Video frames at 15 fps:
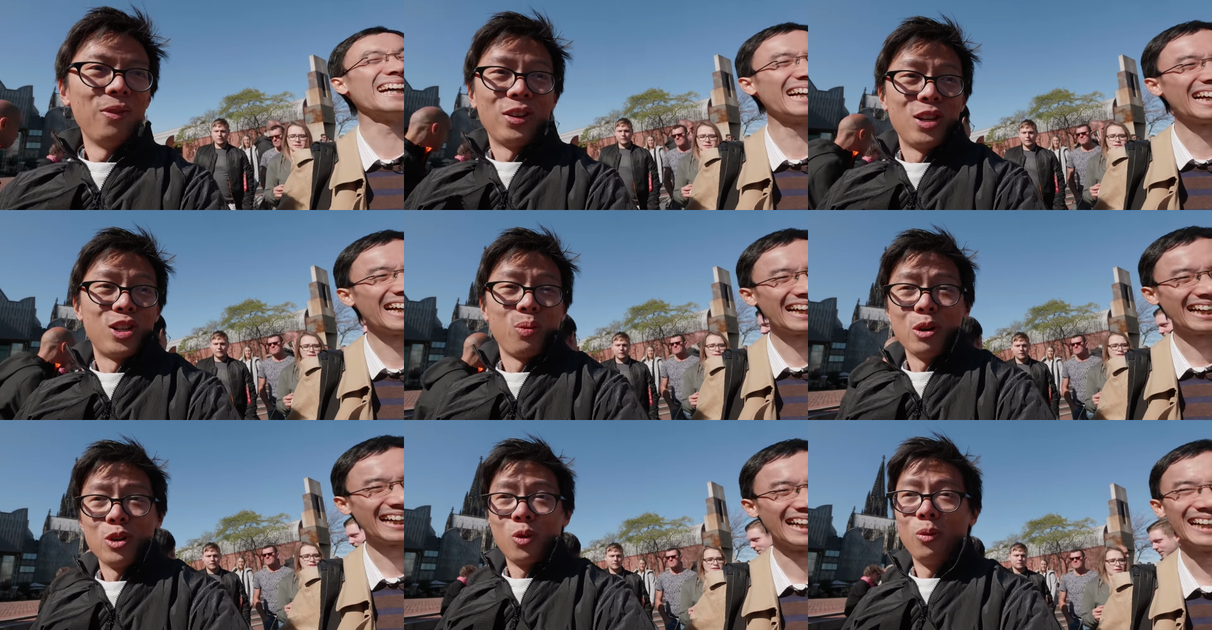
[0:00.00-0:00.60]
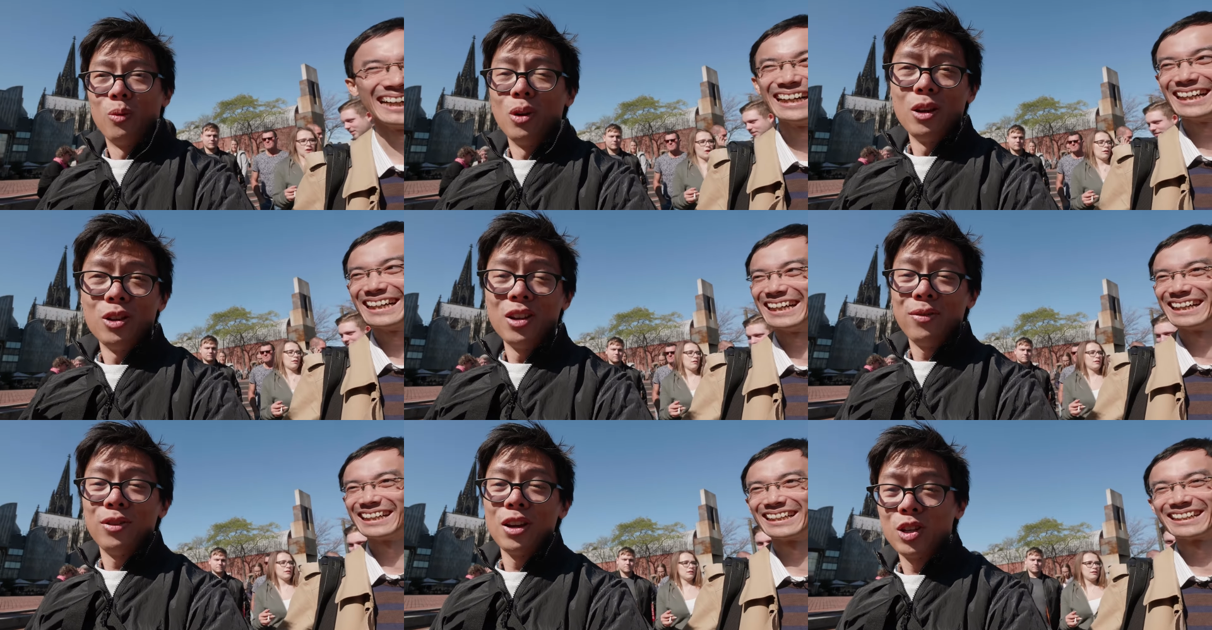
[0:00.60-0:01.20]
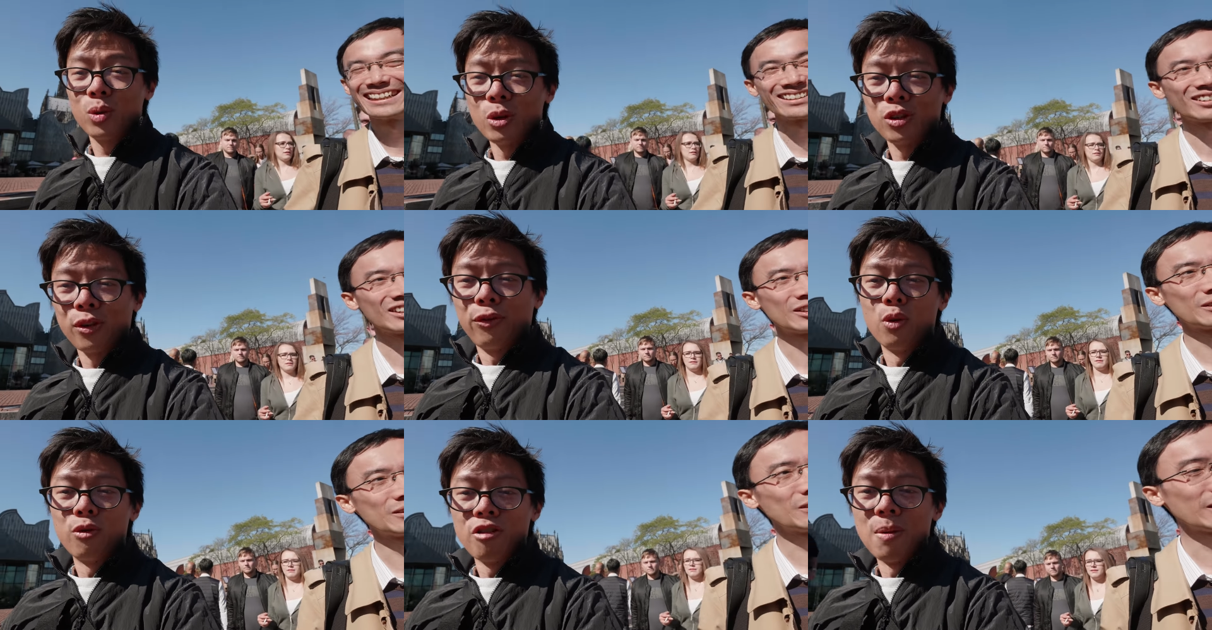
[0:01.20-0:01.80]
Speaker 1: if they switch if they switch to
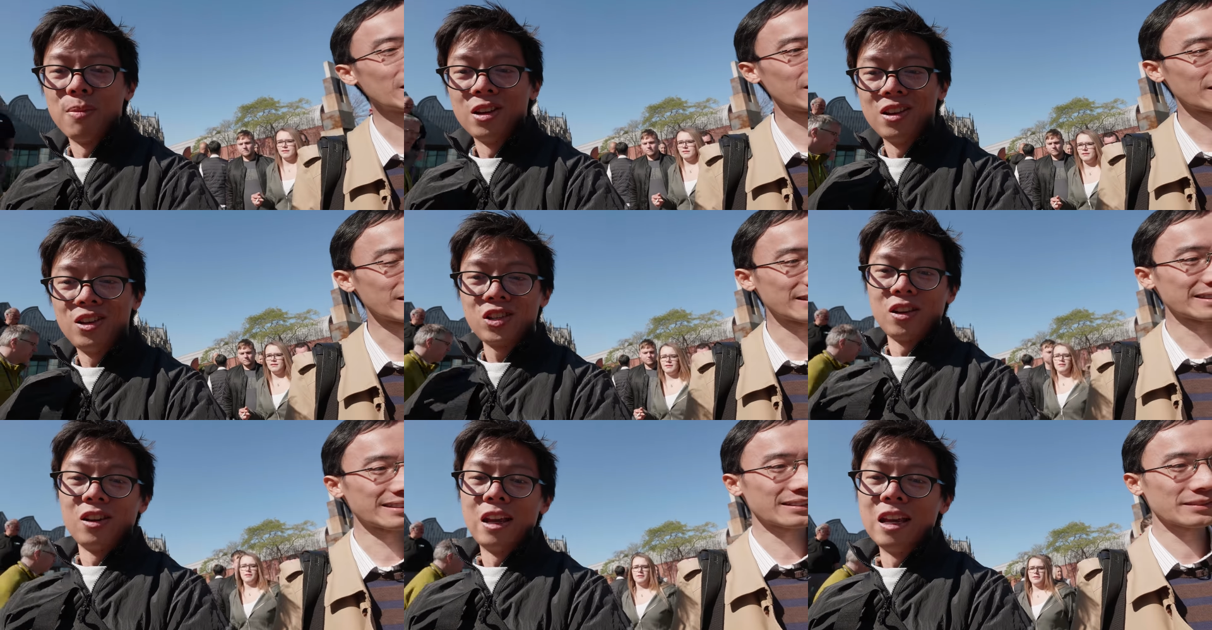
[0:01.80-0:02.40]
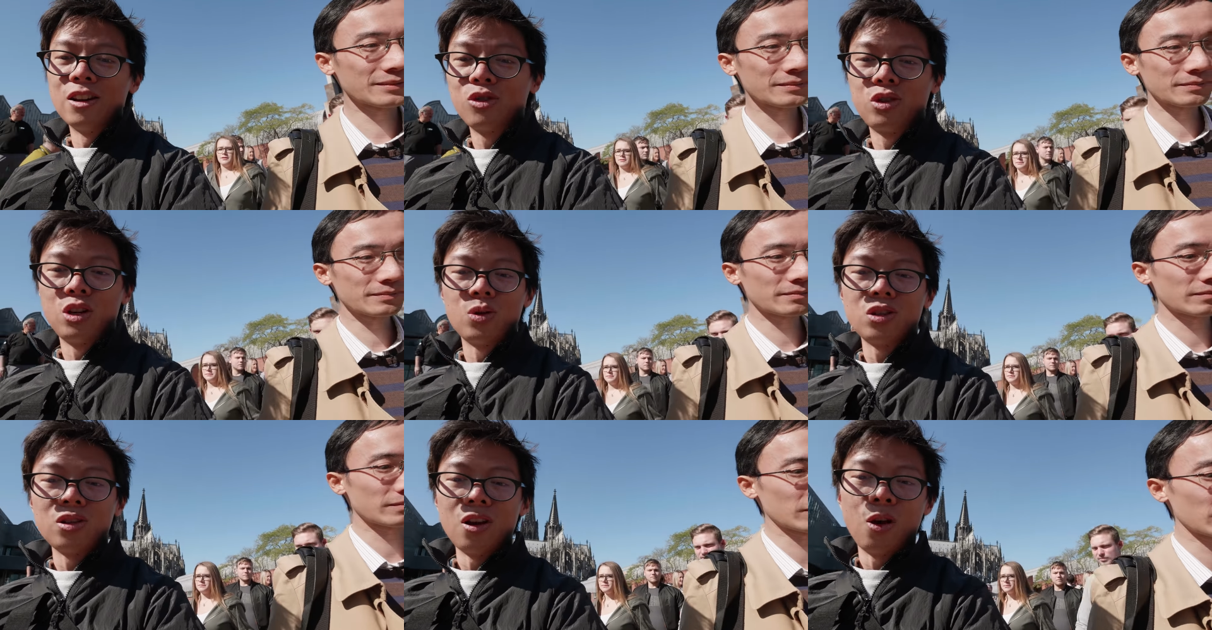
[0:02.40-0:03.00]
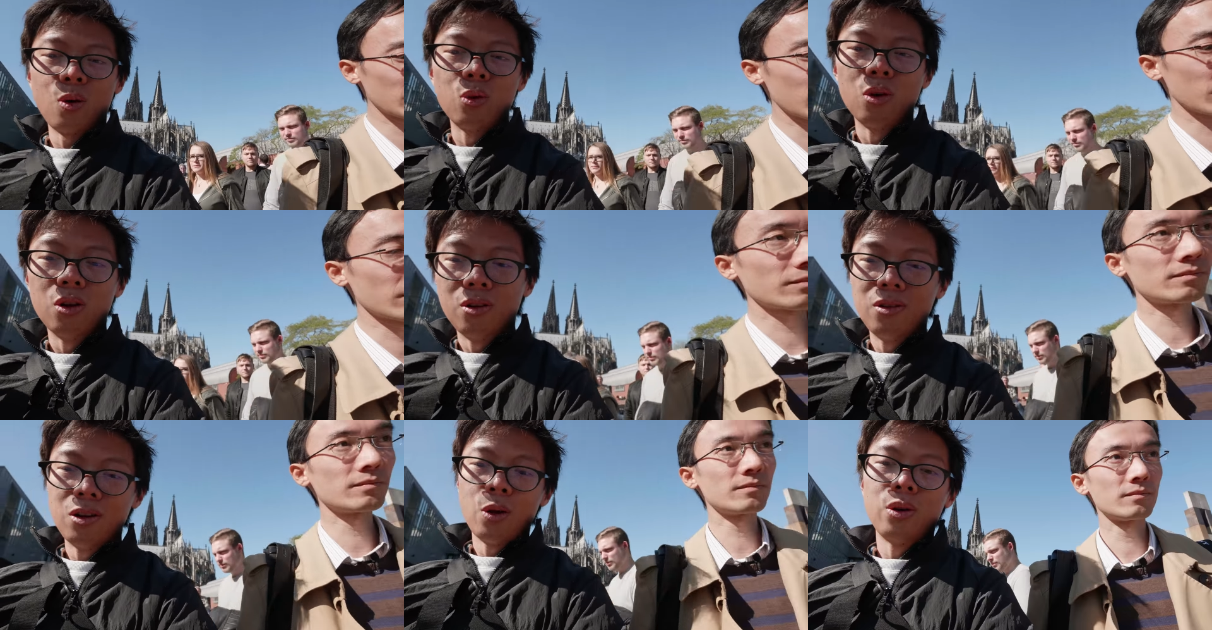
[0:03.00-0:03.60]
full frame and they suddenly introduce a whole
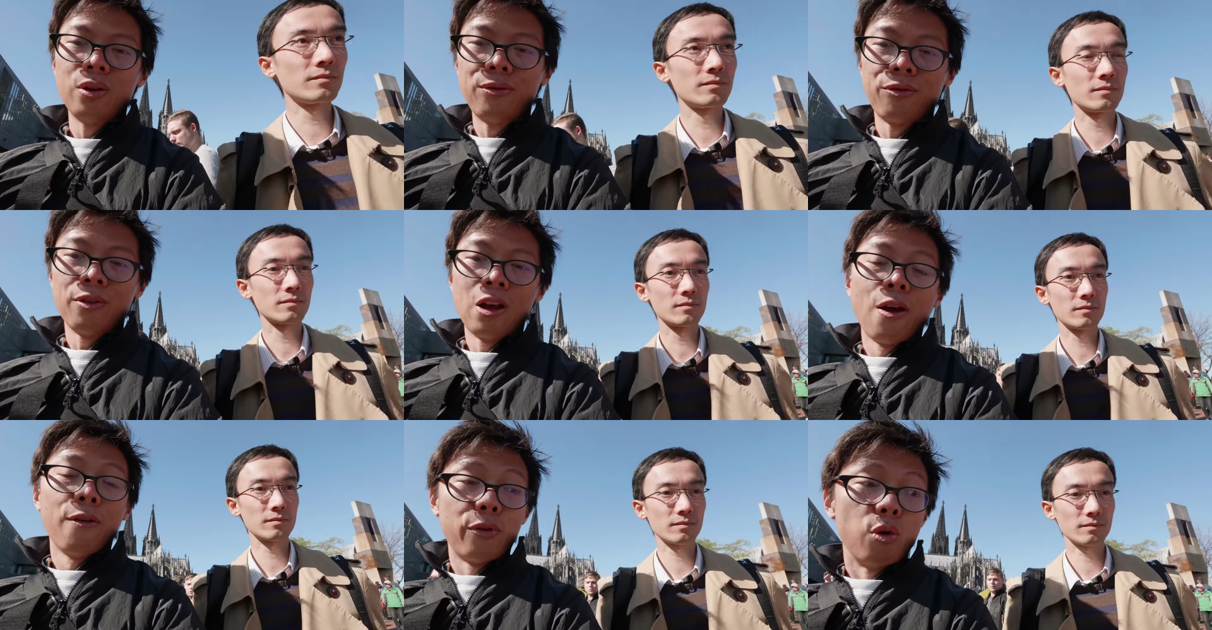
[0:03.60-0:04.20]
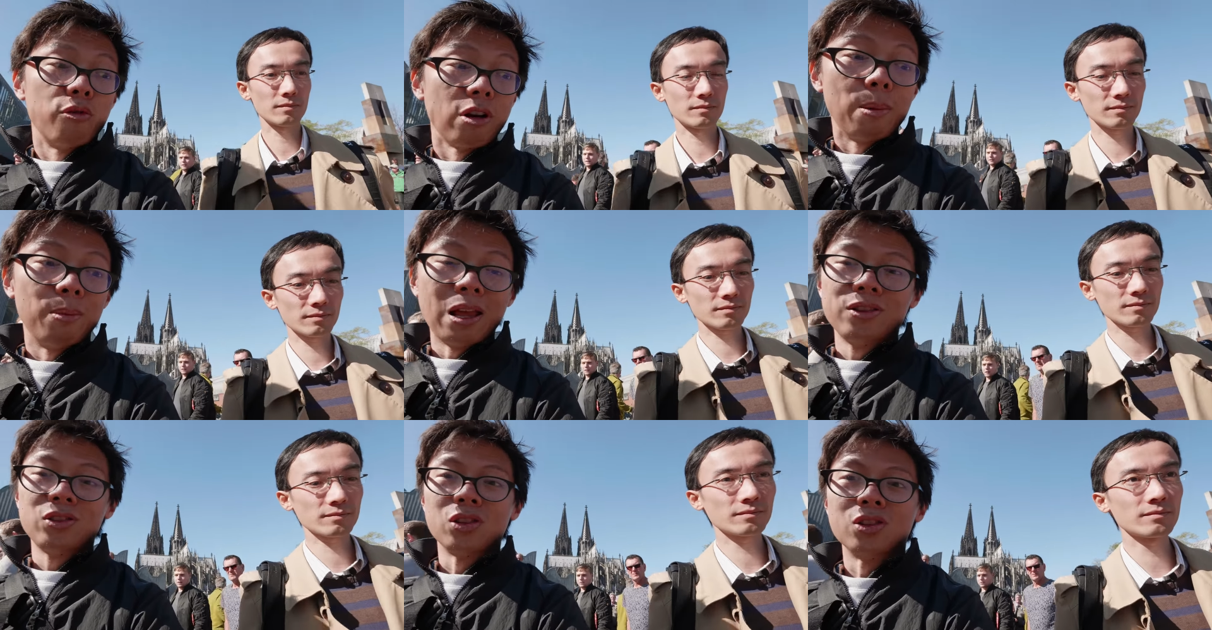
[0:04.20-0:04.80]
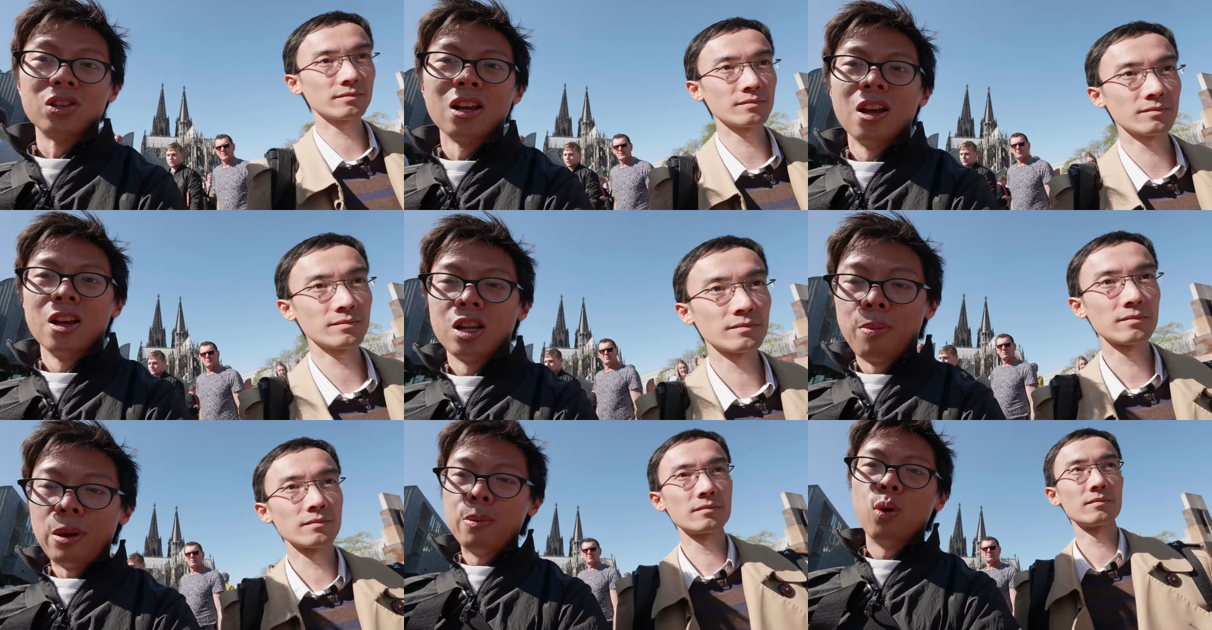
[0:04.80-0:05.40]
load of full frame lenses,
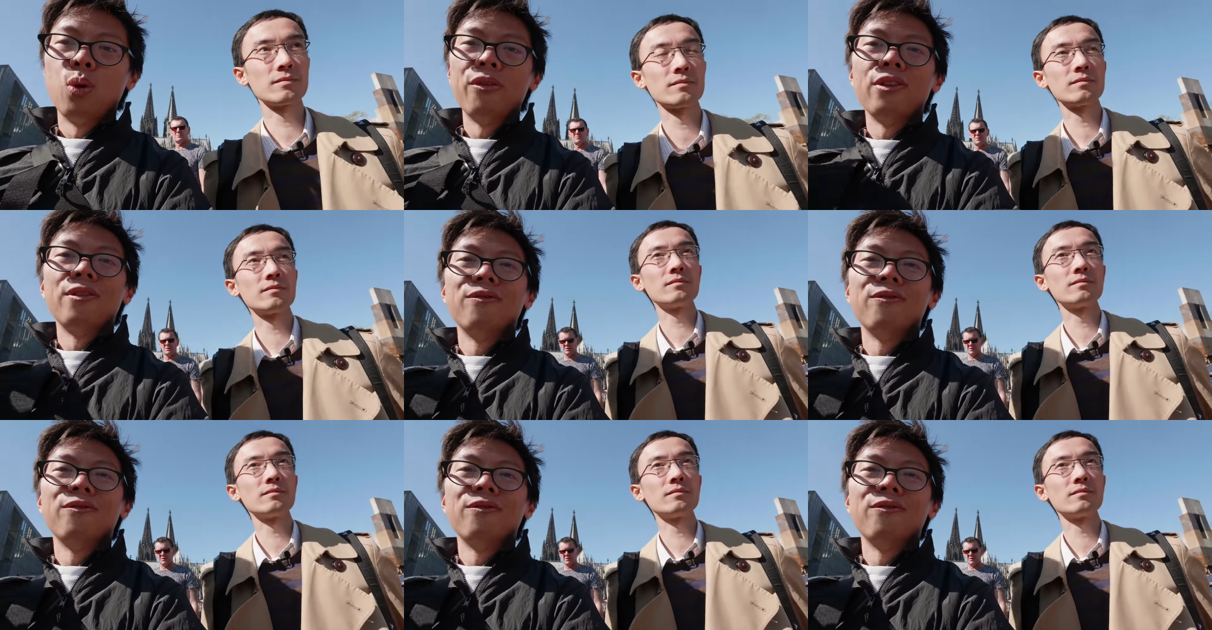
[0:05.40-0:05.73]
the people who've